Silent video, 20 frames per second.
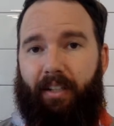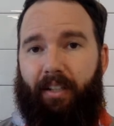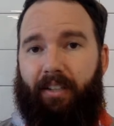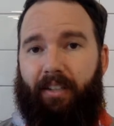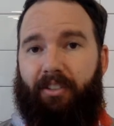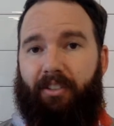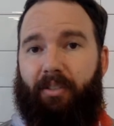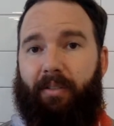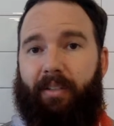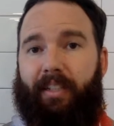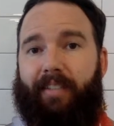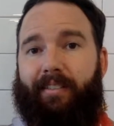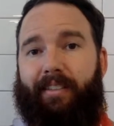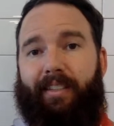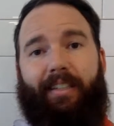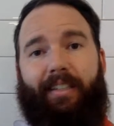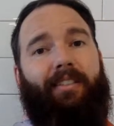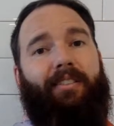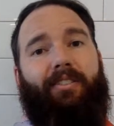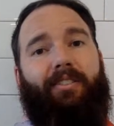So it's
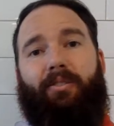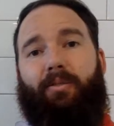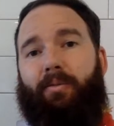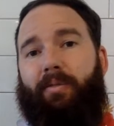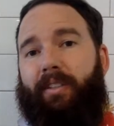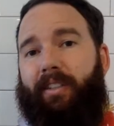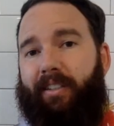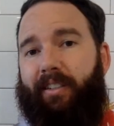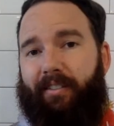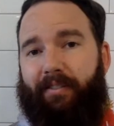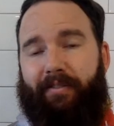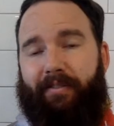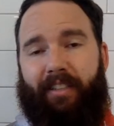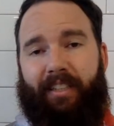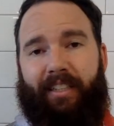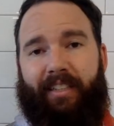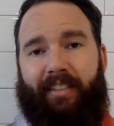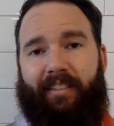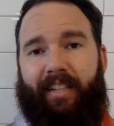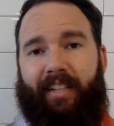the end of the school year,
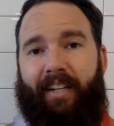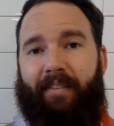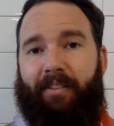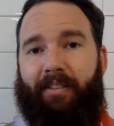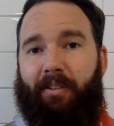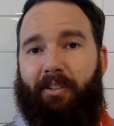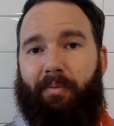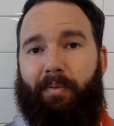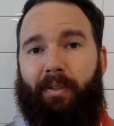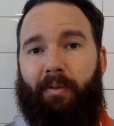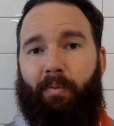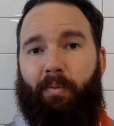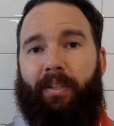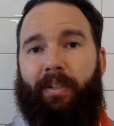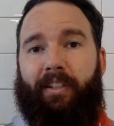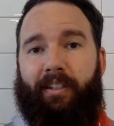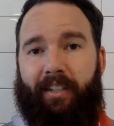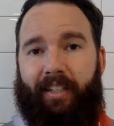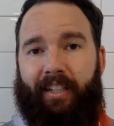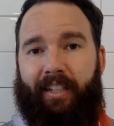friends, and we know it's been a
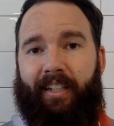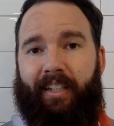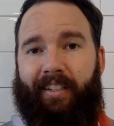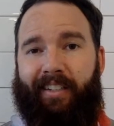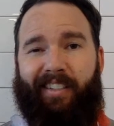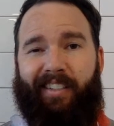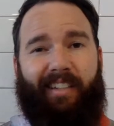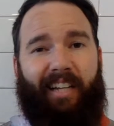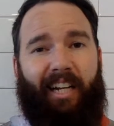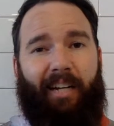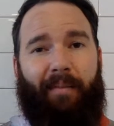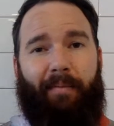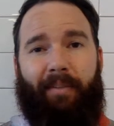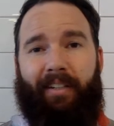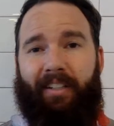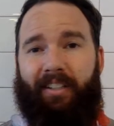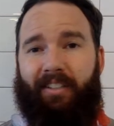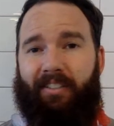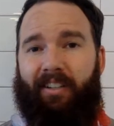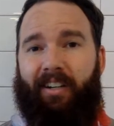weird end. It's kind of been
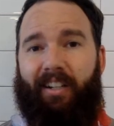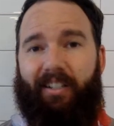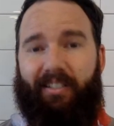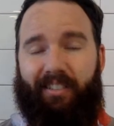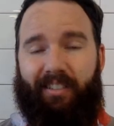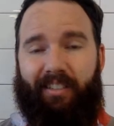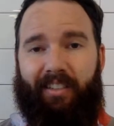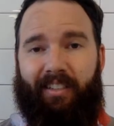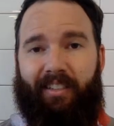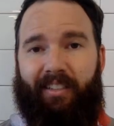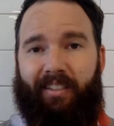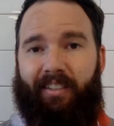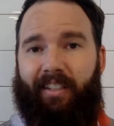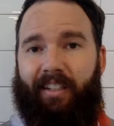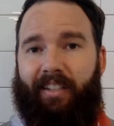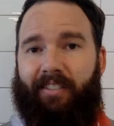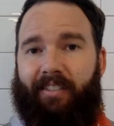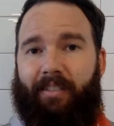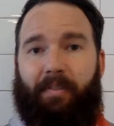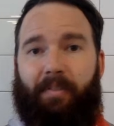an exhausting end,
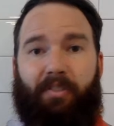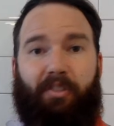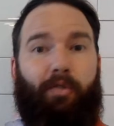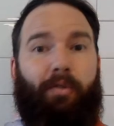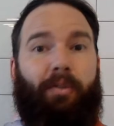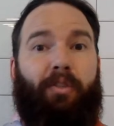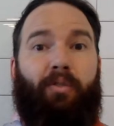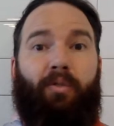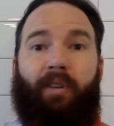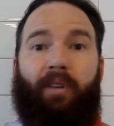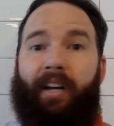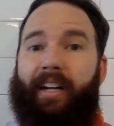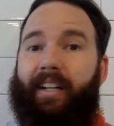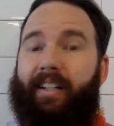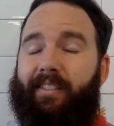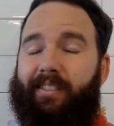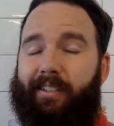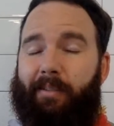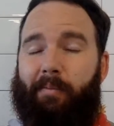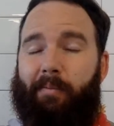and some of us are doing great,
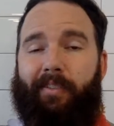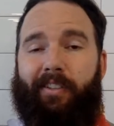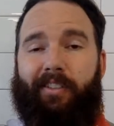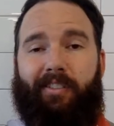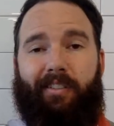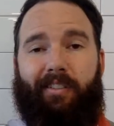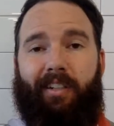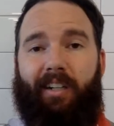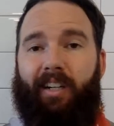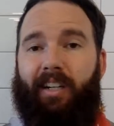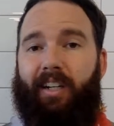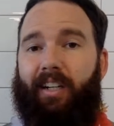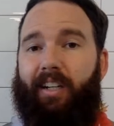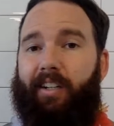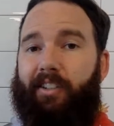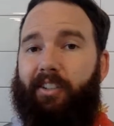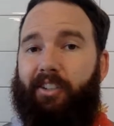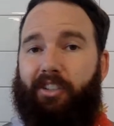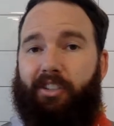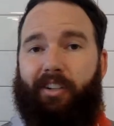and some of us are
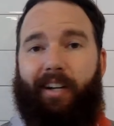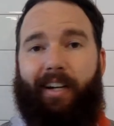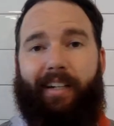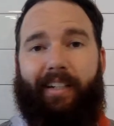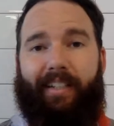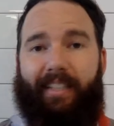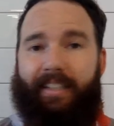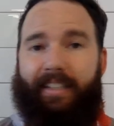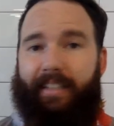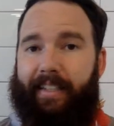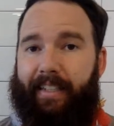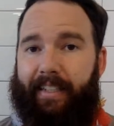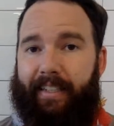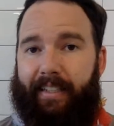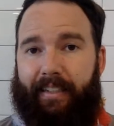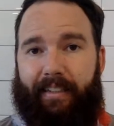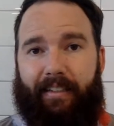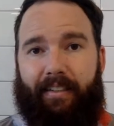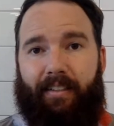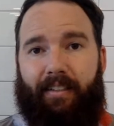just trying to get to the
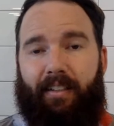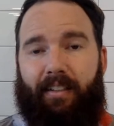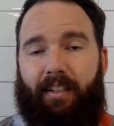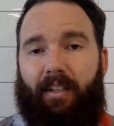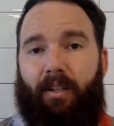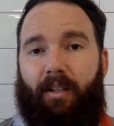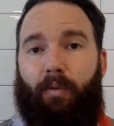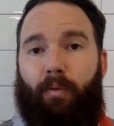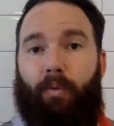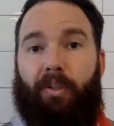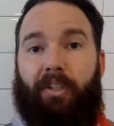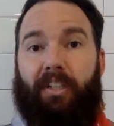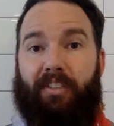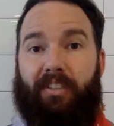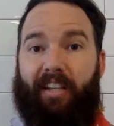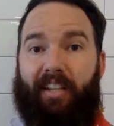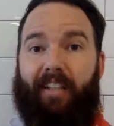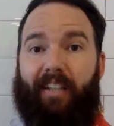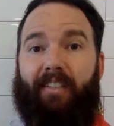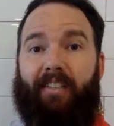end. We're going
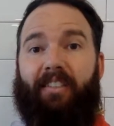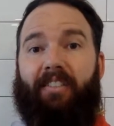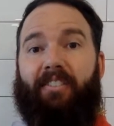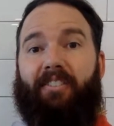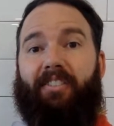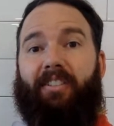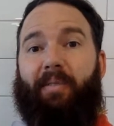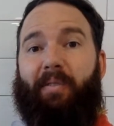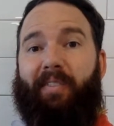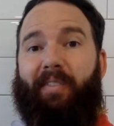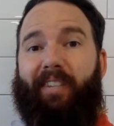to take a little summer